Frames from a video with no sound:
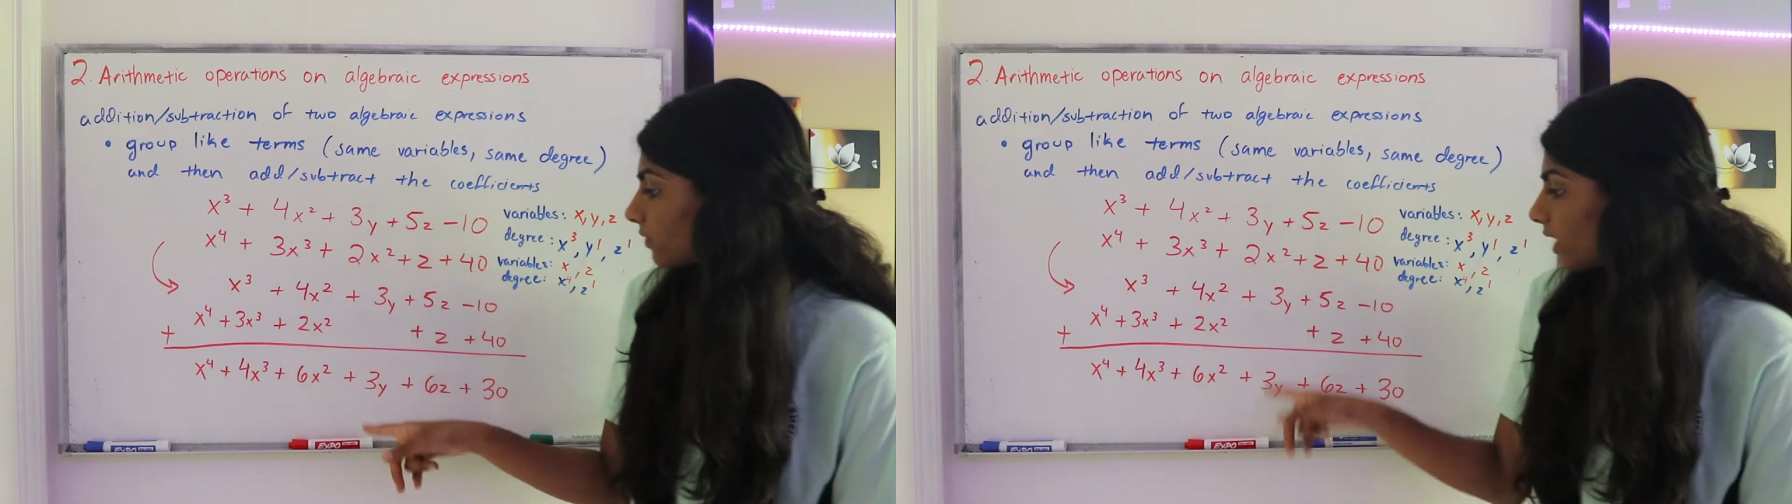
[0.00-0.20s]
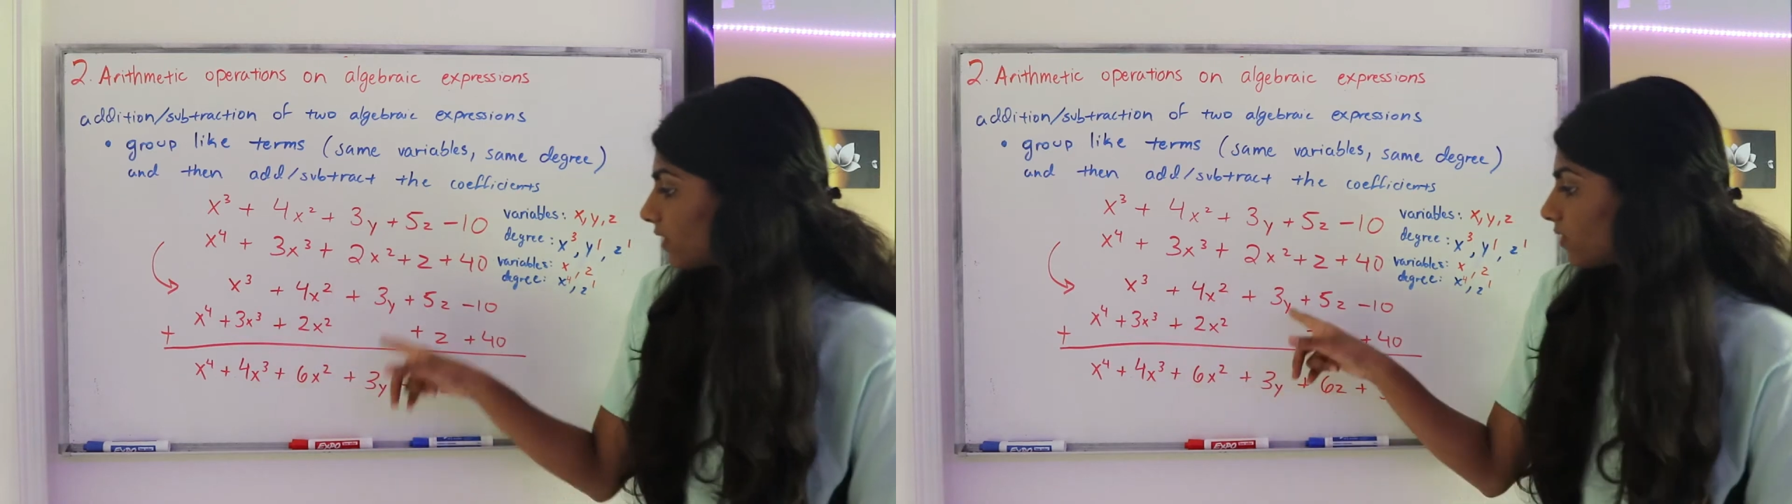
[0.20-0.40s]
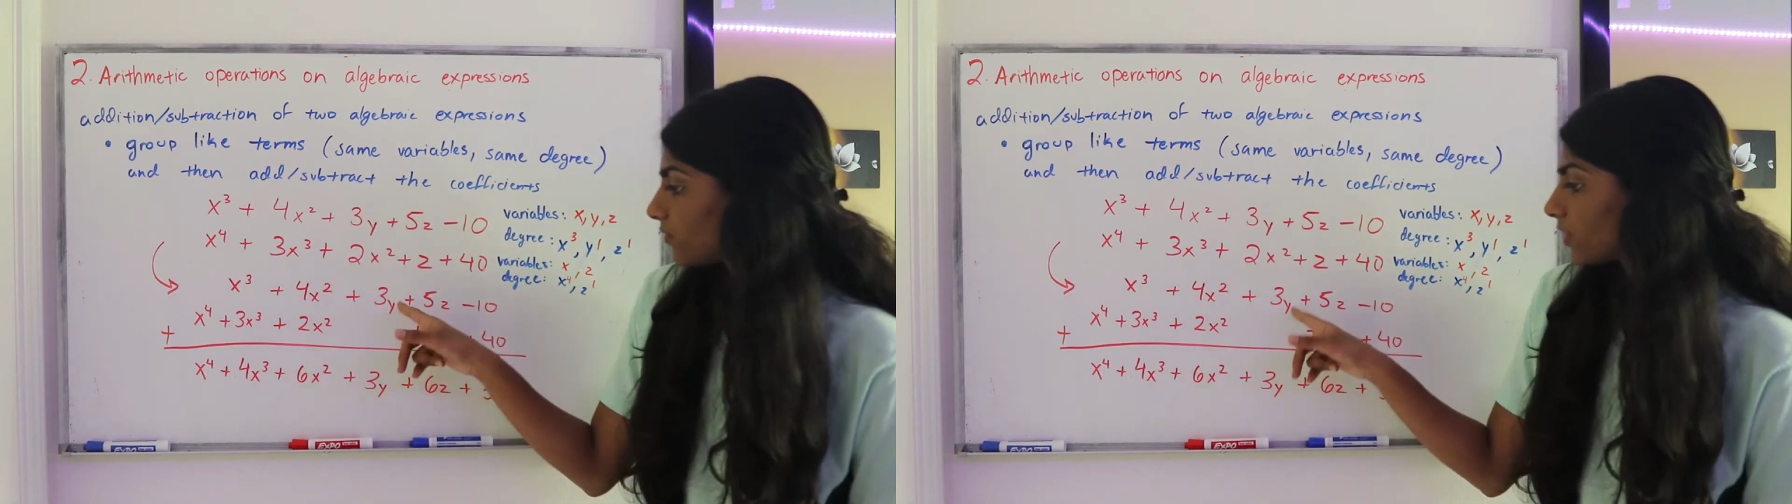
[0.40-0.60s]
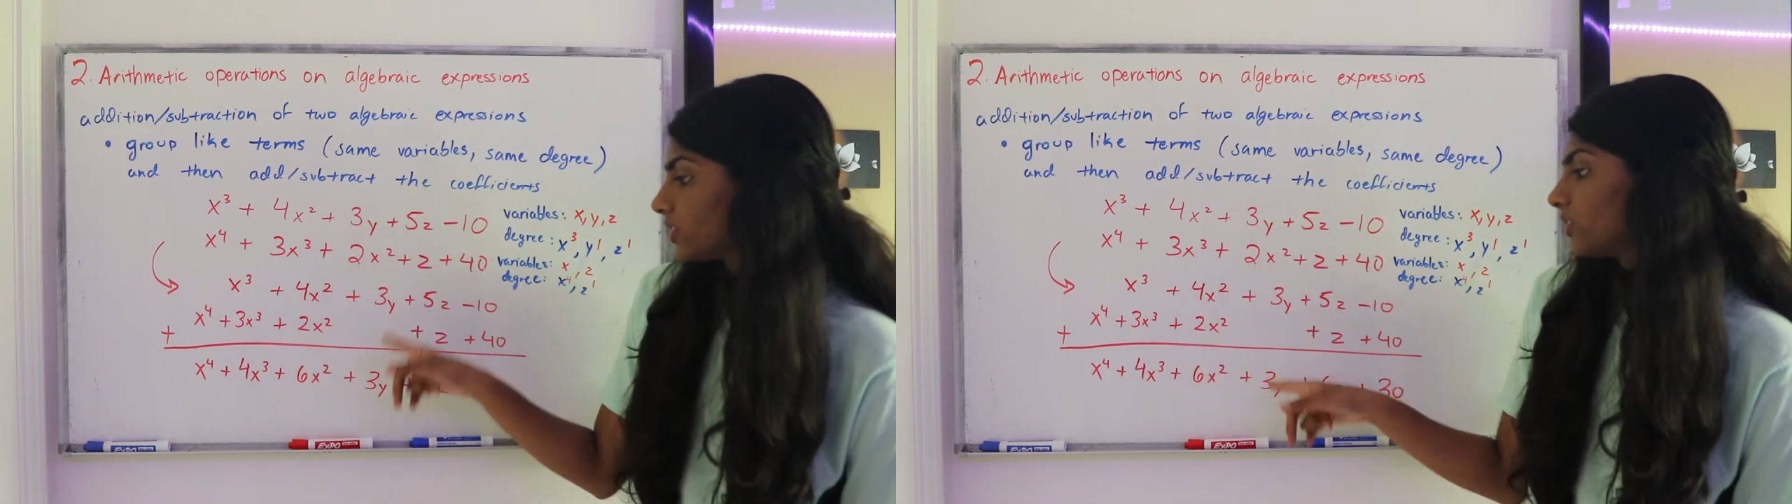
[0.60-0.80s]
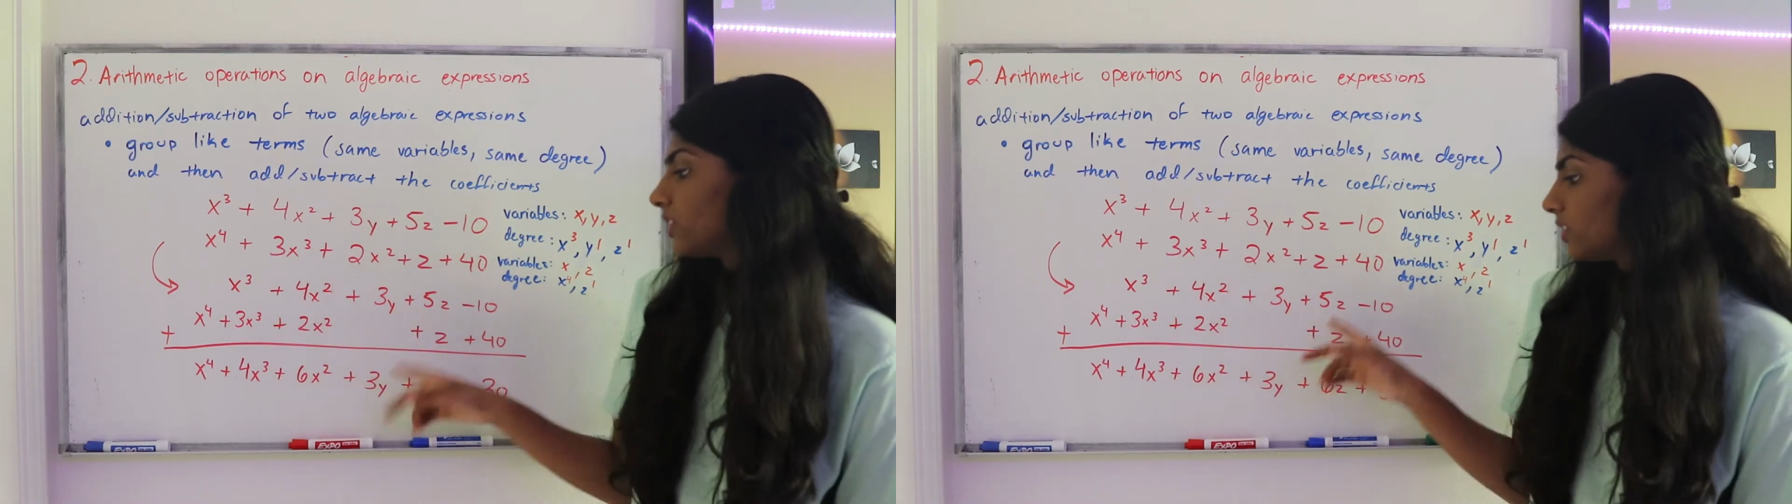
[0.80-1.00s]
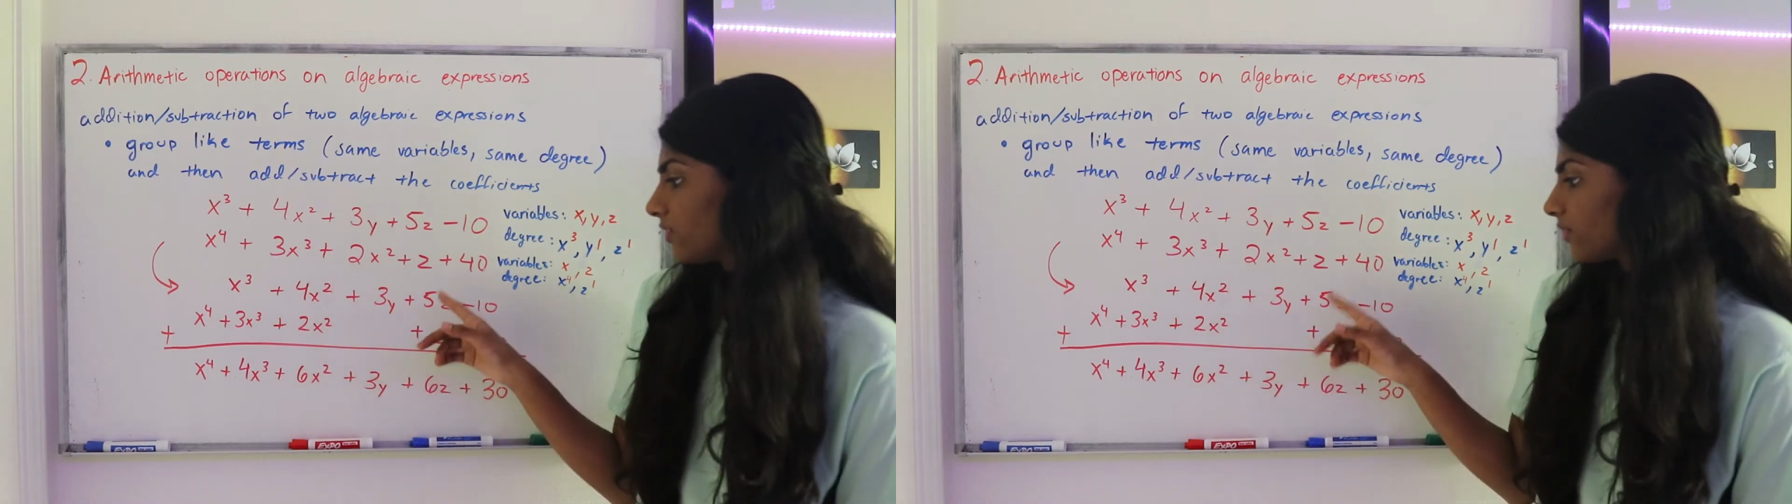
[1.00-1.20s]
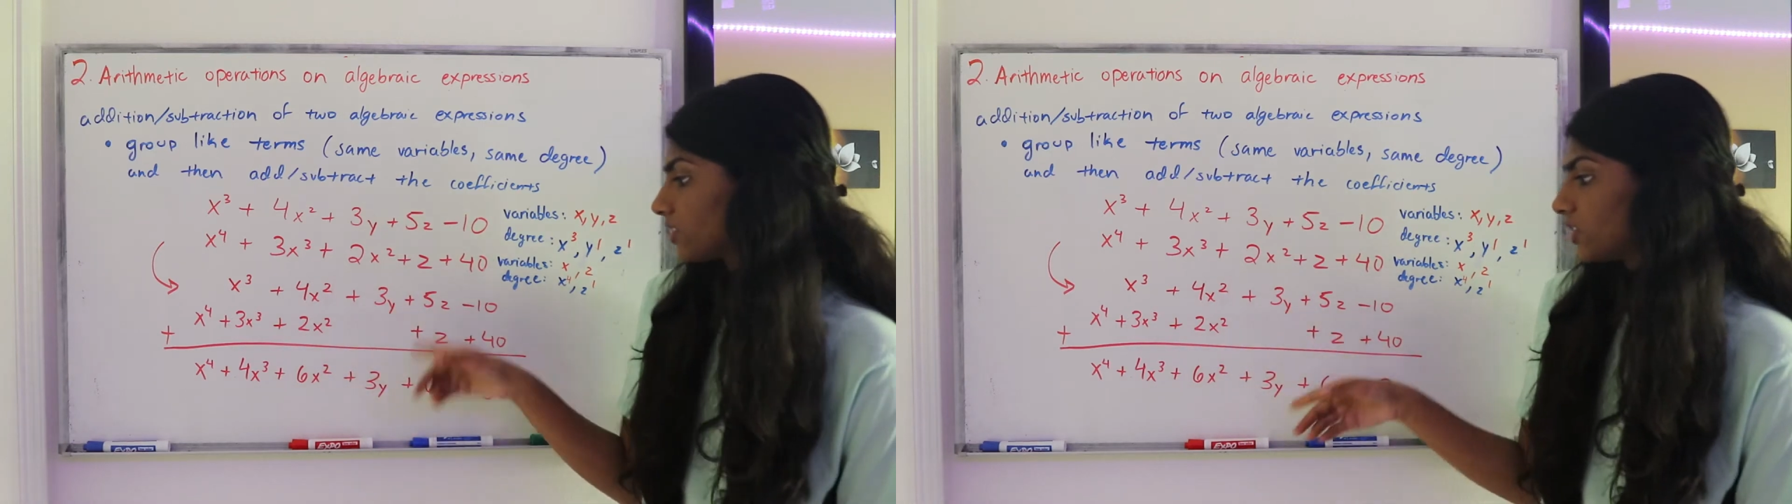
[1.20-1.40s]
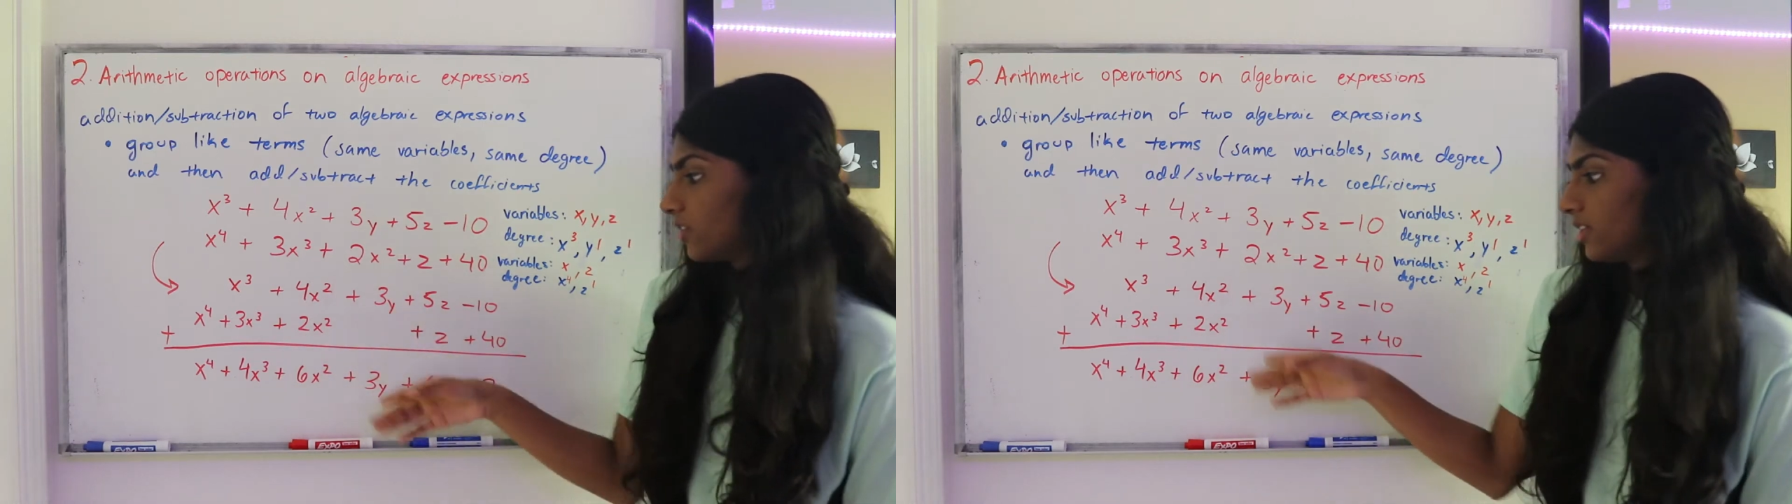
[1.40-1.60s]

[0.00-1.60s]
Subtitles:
and then first degree to the first degree.